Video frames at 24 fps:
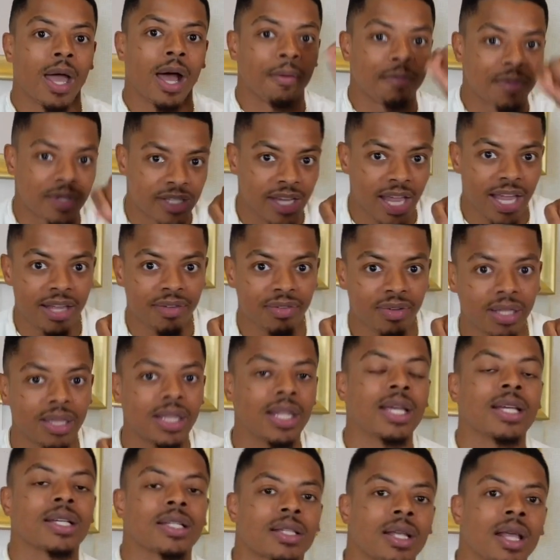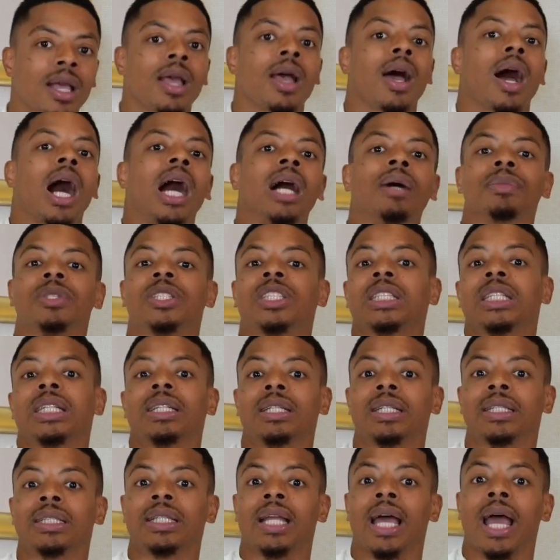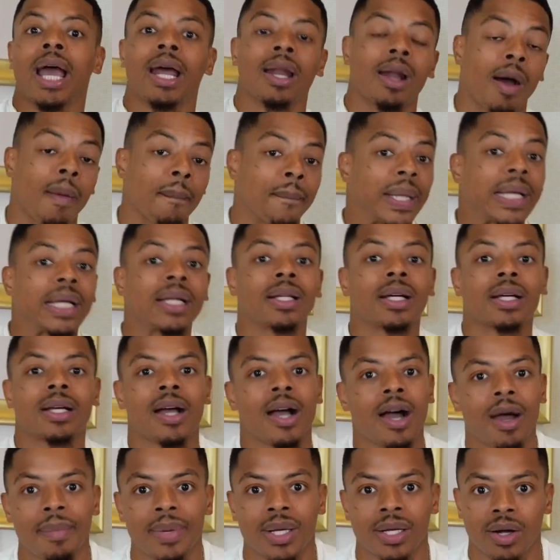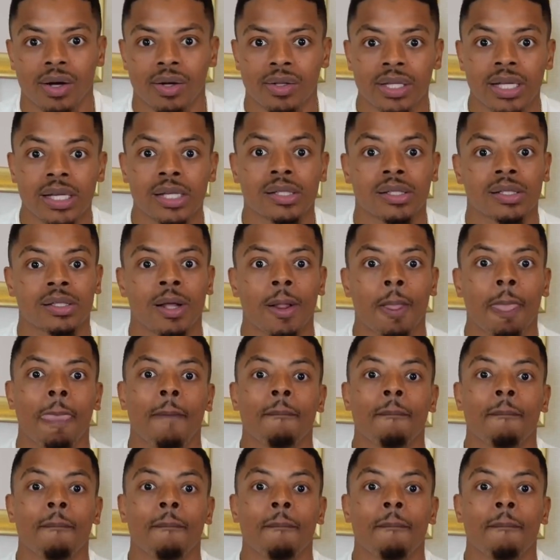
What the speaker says: I'm saving this. I'm sharing that. I'm making a comment on this.